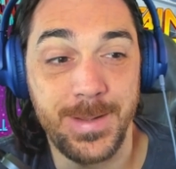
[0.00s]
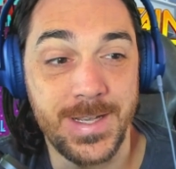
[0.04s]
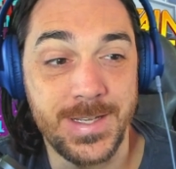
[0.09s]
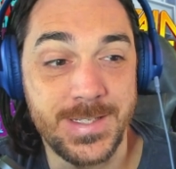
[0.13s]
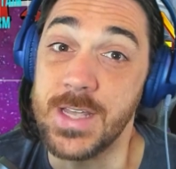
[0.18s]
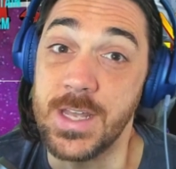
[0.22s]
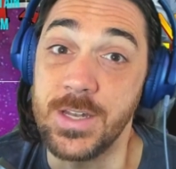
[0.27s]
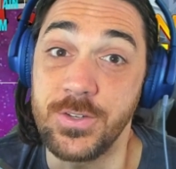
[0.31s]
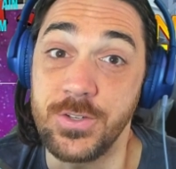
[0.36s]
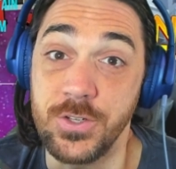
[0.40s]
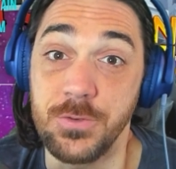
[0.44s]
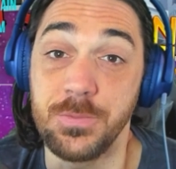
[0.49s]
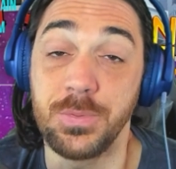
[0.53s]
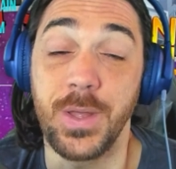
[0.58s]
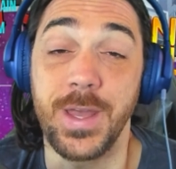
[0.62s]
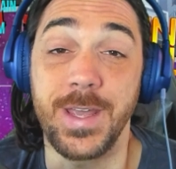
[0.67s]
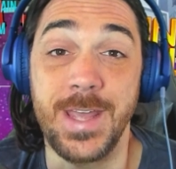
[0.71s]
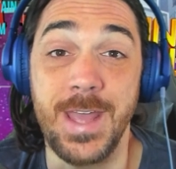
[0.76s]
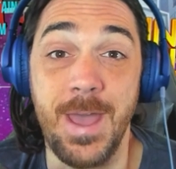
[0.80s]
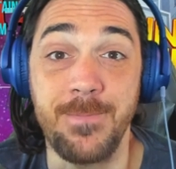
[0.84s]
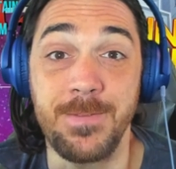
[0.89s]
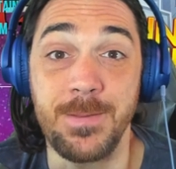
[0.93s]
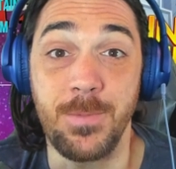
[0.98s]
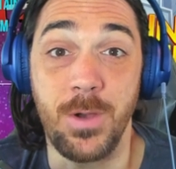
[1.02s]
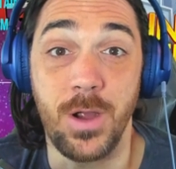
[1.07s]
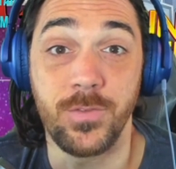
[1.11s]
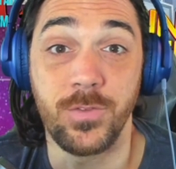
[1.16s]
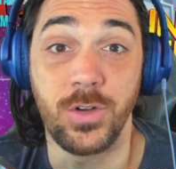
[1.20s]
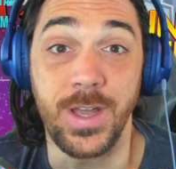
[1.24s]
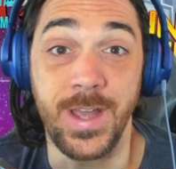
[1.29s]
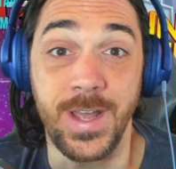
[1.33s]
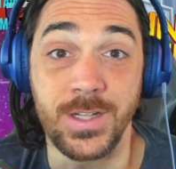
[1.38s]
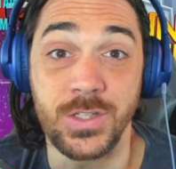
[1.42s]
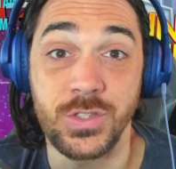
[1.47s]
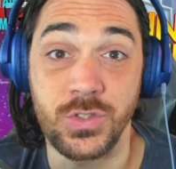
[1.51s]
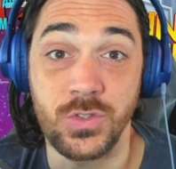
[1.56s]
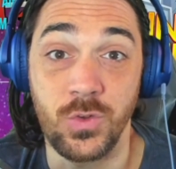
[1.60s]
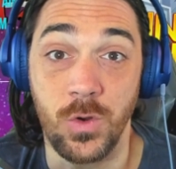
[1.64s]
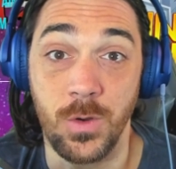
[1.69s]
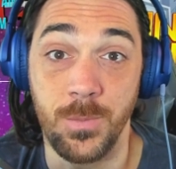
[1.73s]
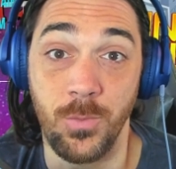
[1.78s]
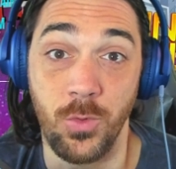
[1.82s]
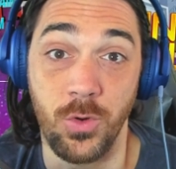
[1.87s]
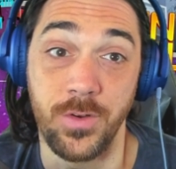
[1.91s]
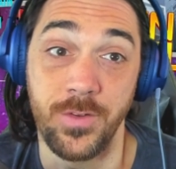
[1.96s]
Because I do play Captain Marvel and
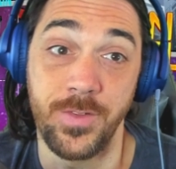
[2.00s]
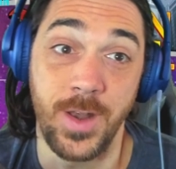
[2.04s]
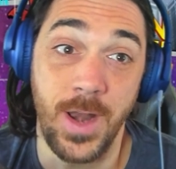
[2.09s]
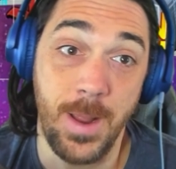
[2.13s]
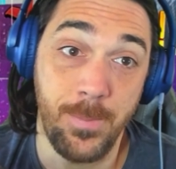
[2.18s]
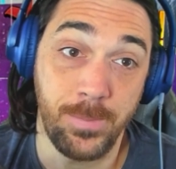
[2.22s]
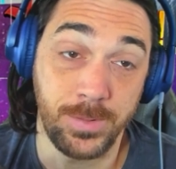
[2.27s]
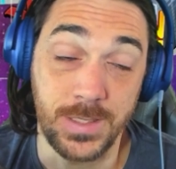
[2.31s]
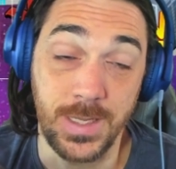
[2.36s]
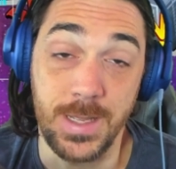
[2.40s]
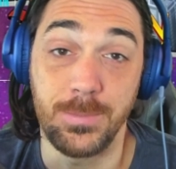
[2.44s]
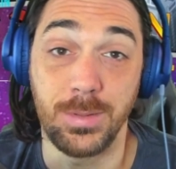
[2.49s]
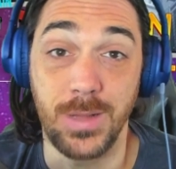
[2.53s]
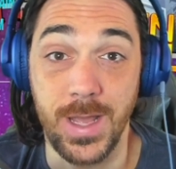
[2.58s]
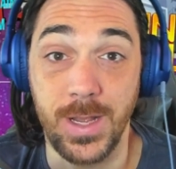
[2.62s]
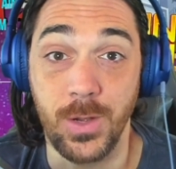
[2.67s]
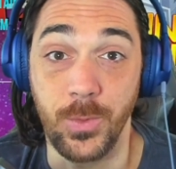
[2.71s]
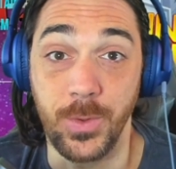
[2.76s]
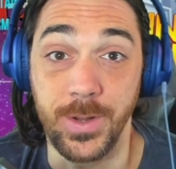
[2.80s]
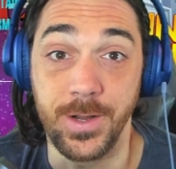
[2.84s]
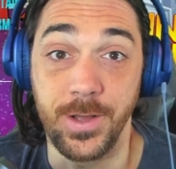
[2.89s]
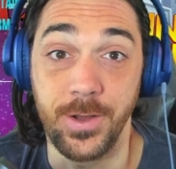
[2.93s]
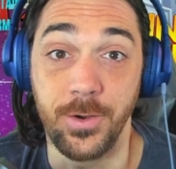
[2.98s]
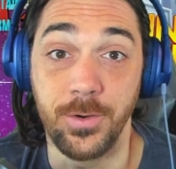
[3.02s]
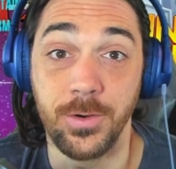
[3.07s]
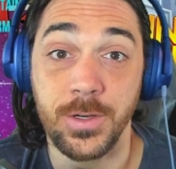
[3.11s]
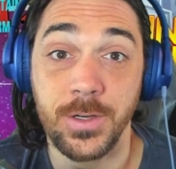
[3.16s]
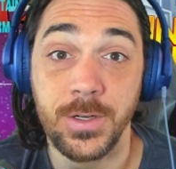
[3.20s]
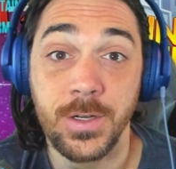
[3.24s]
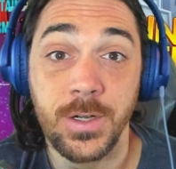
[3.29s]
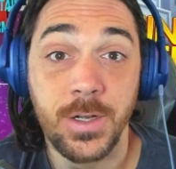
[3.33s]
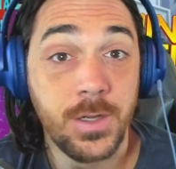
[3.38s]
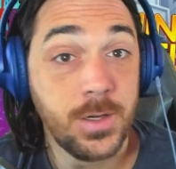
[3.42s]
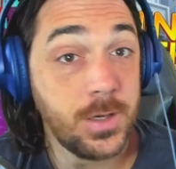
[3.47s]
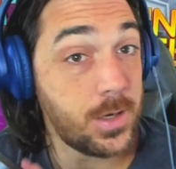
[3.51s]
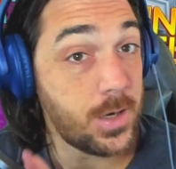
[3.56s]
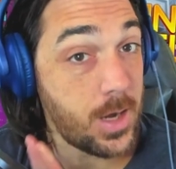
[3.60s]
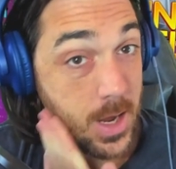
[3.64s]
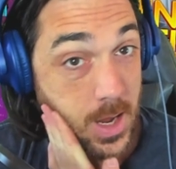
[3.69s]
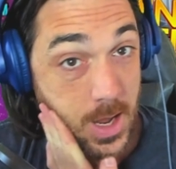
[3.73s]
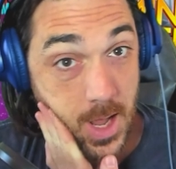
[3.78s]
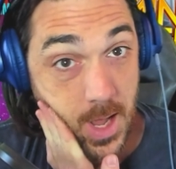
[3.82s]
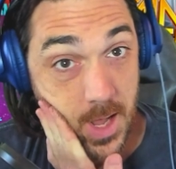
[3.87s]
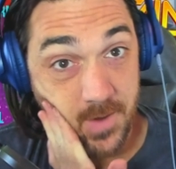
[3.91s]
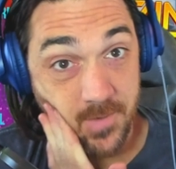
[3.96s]
Storm more than I play Black Widow,
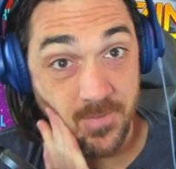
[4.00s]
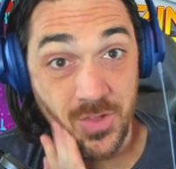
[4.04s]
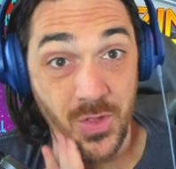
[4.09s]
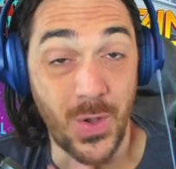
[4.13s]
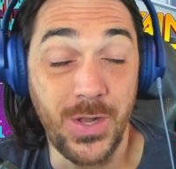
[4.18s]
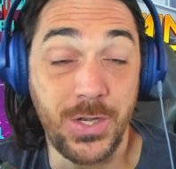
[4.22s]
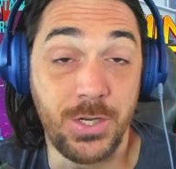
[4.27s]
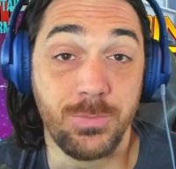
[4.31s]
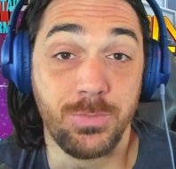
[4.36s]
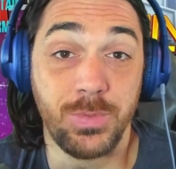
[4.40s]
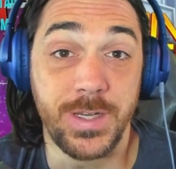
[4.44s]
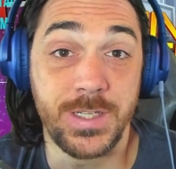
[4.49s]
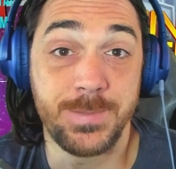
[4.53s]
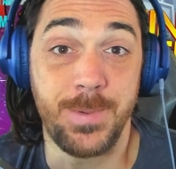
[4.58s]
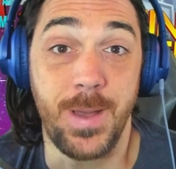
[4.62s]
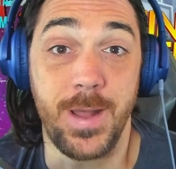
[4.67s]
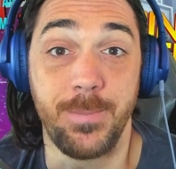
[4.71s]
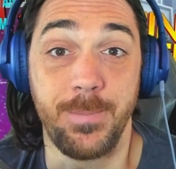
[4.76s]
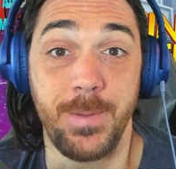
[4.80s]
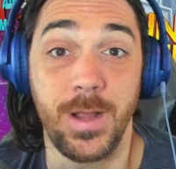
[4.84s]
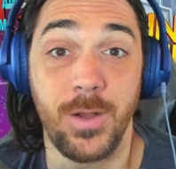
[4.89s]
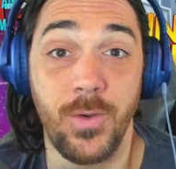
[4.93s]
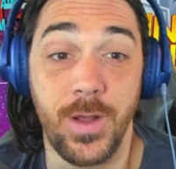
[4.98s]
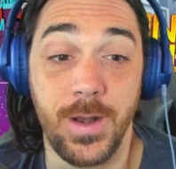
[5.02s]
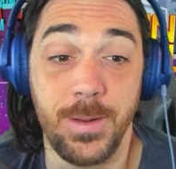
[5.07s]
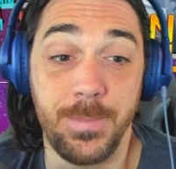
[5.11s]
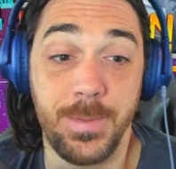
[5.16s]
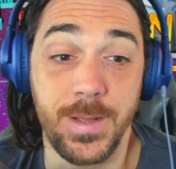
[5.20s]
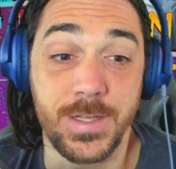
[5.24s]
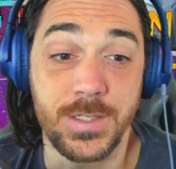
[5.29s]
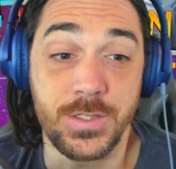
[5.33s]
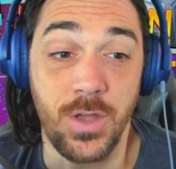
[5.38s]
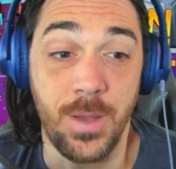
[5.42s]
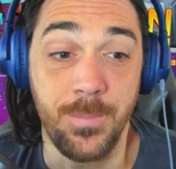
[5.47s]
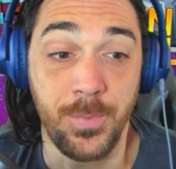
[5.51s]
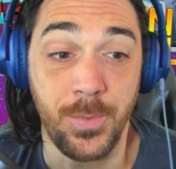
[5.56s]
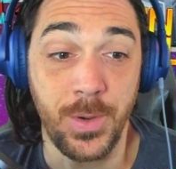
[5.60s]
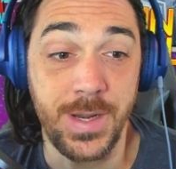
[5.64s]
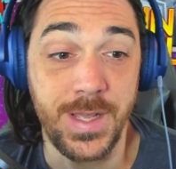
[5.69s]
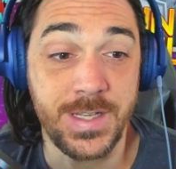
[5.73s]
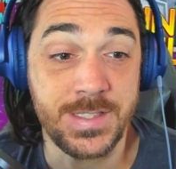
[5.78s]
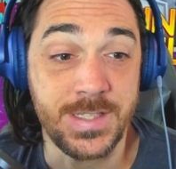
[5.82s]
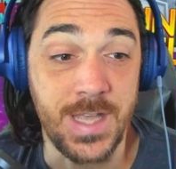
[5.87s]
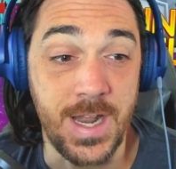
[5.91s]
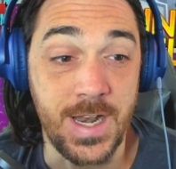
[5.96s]
even though I do play Spider-Man quite a bit. So I'm
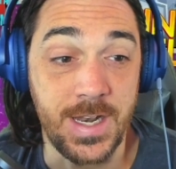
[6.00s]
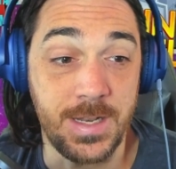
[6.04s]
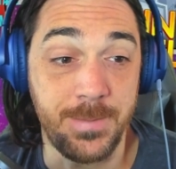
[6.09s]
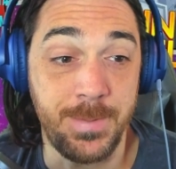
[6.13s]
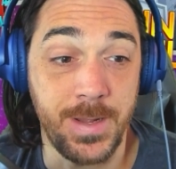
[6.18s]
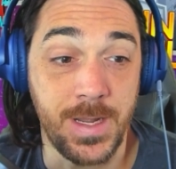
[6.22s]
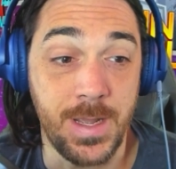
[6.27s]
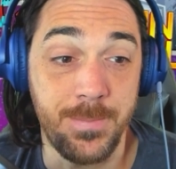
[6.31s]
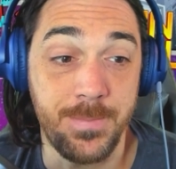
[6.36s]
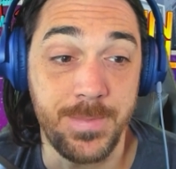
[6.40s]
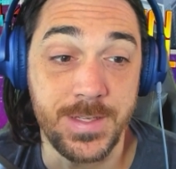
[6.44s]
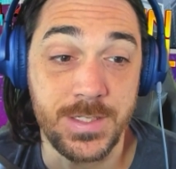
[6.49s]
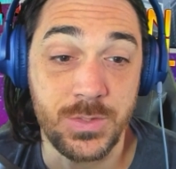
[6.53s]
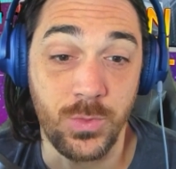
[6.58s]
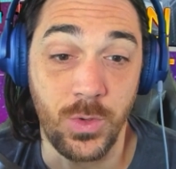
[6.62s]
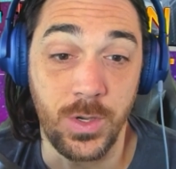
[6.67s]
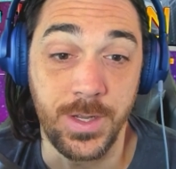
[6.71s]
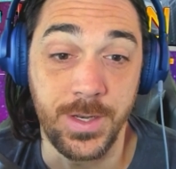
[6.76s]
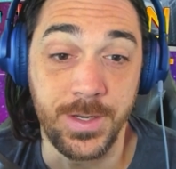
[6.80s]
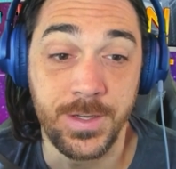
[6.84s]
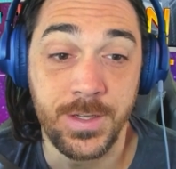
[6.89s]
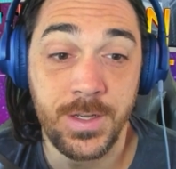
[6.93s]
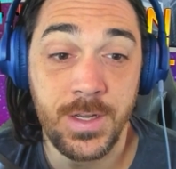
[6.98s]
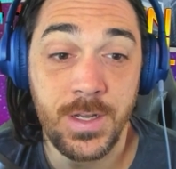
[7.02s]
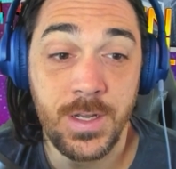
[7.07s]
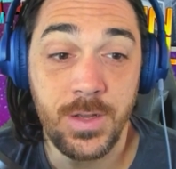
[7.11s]
pretty excited to pick up this one.